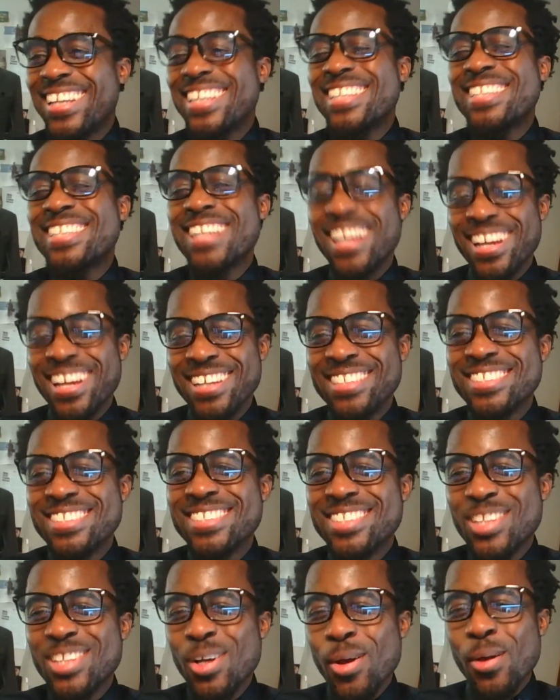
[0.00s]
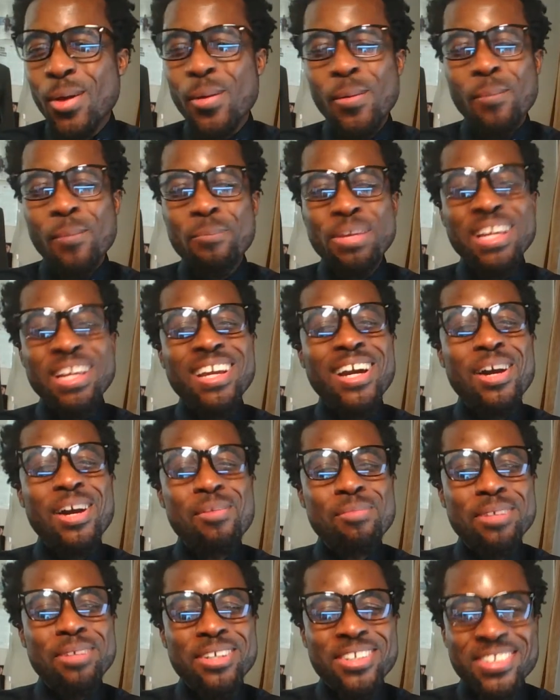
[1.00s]
Yeah. So be
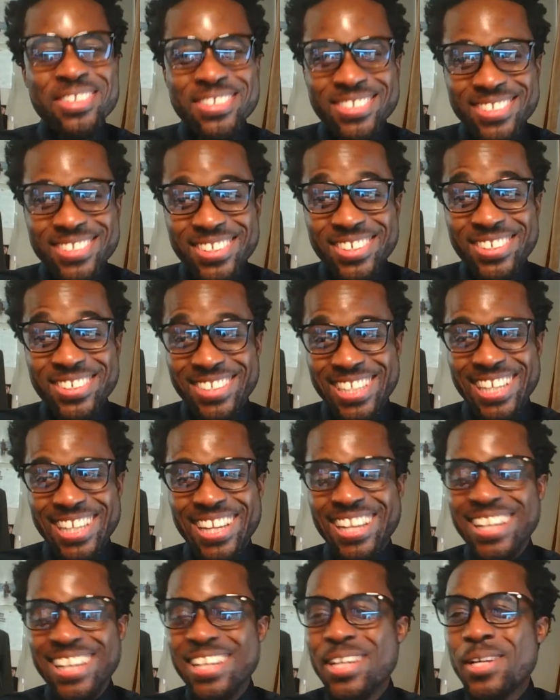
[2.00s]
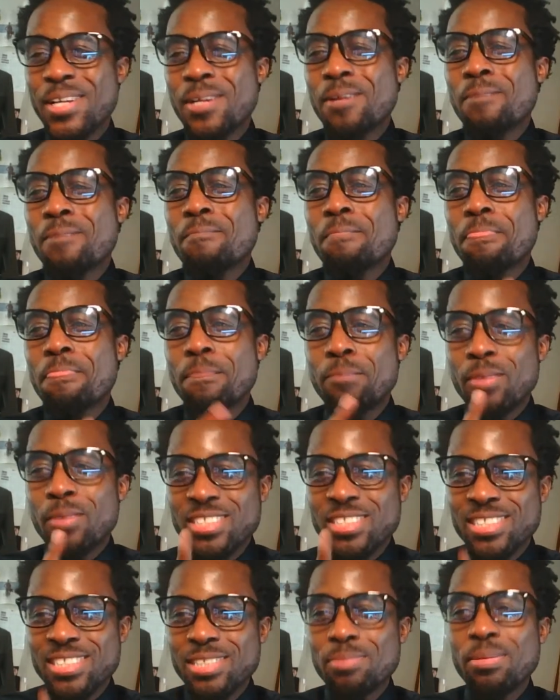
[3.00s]
humble. Okay.
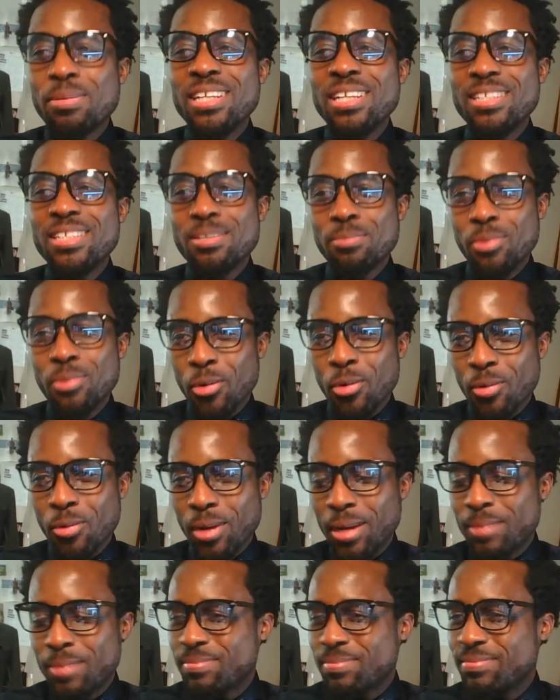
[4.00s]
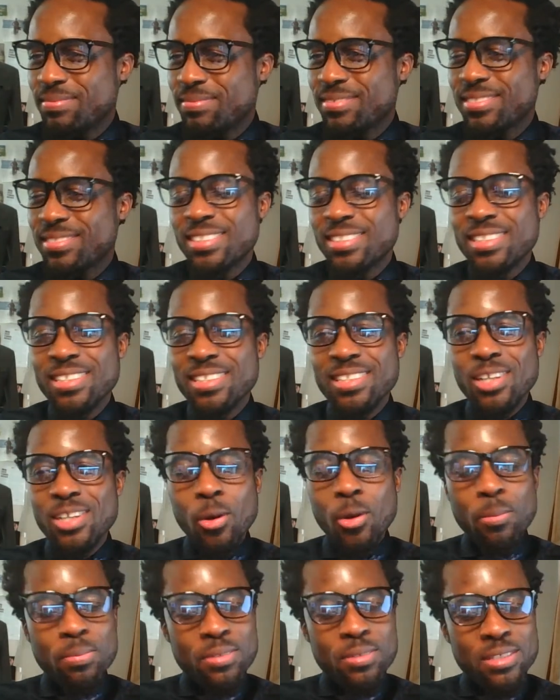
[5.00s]
Participate in the program.
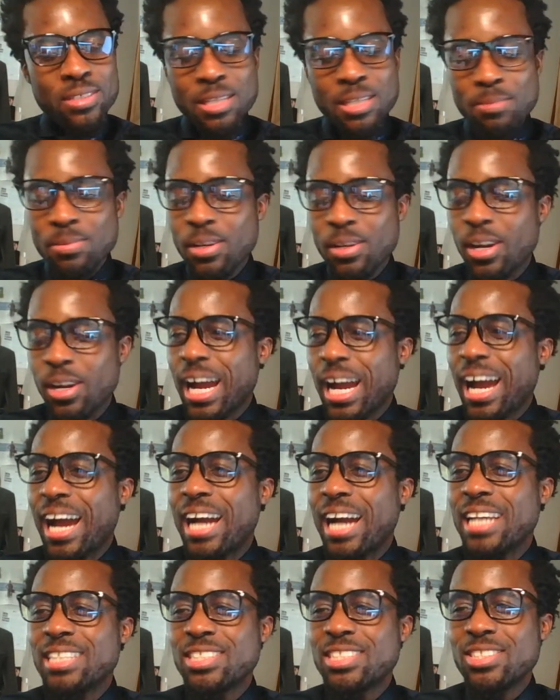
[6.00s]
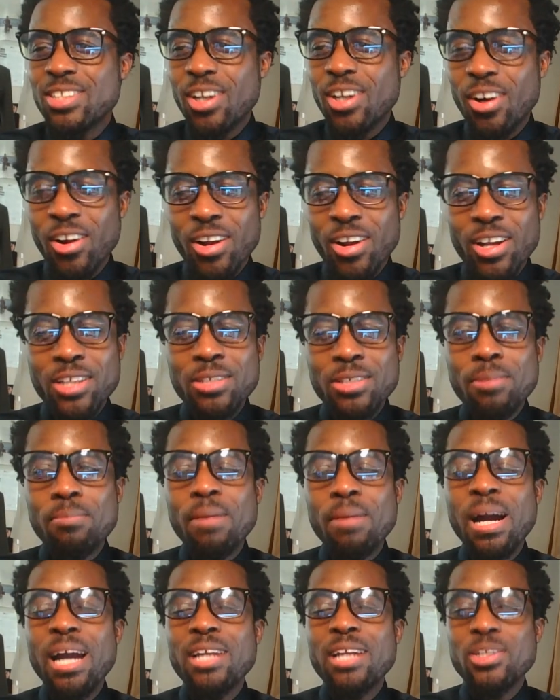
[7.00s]
Open, keep your eyes and your heart and your
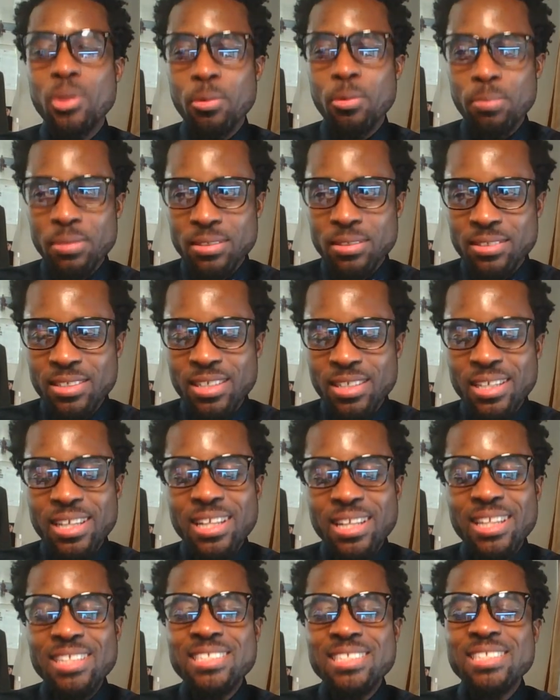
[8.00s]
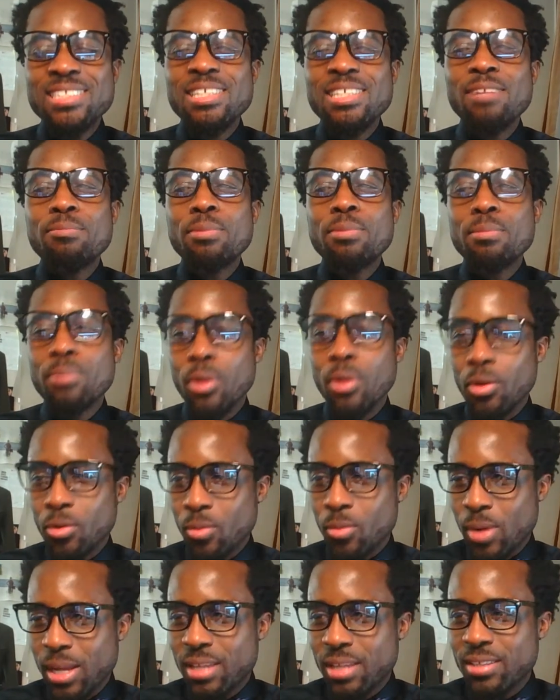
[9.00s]
mind open, and let yourself be blown
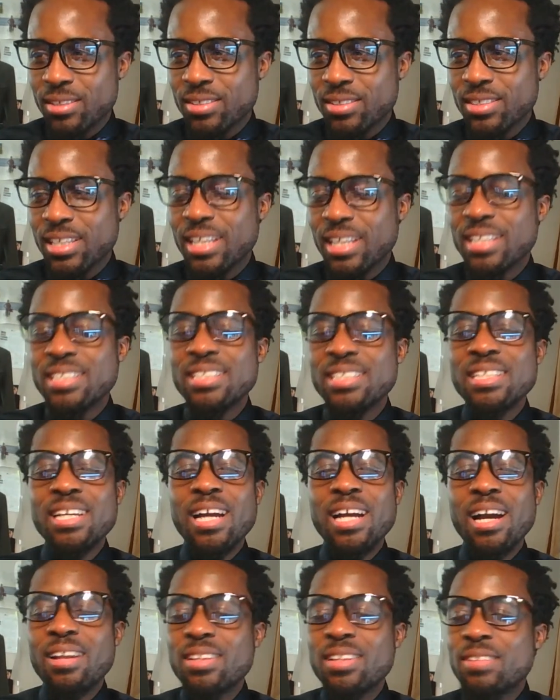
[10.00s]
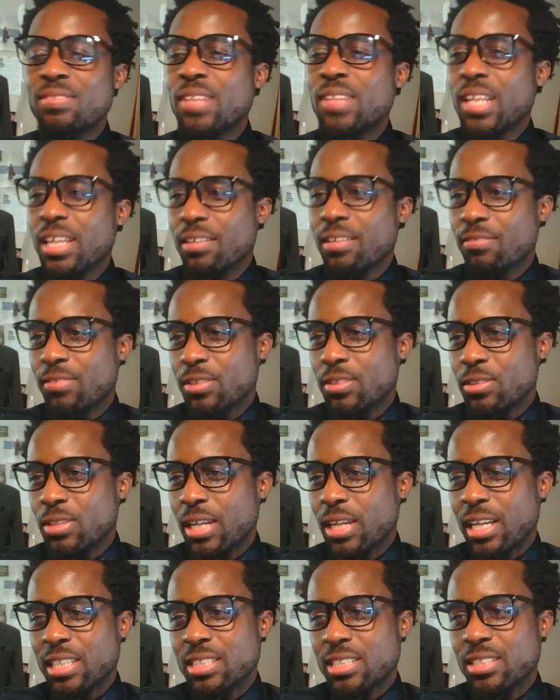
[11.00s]
away. Okay. I'll leave the link for you
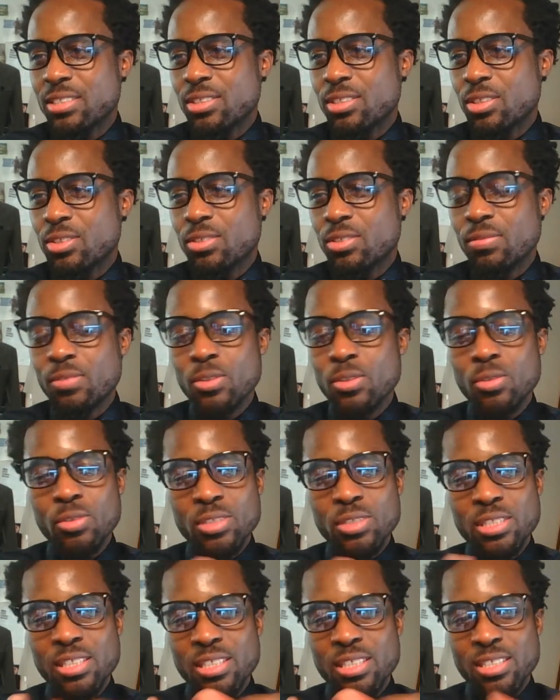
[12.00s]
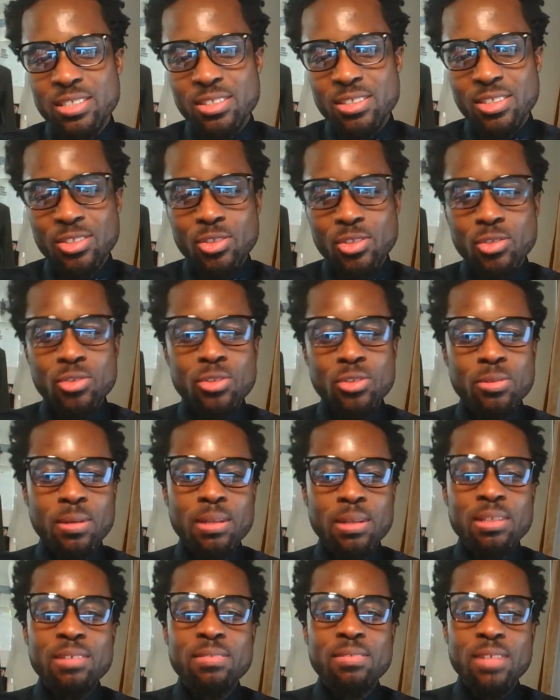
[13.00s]
guys. Those of you who are seeing this on YouTube, I'll
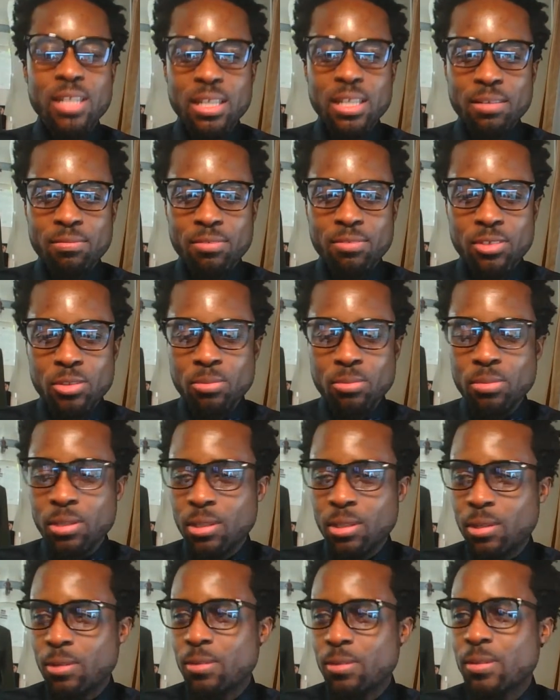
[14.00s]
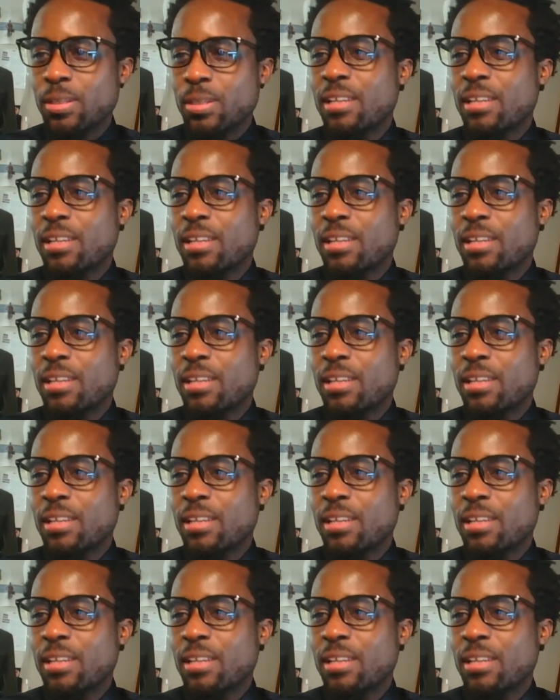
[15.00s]
leave the link for you below.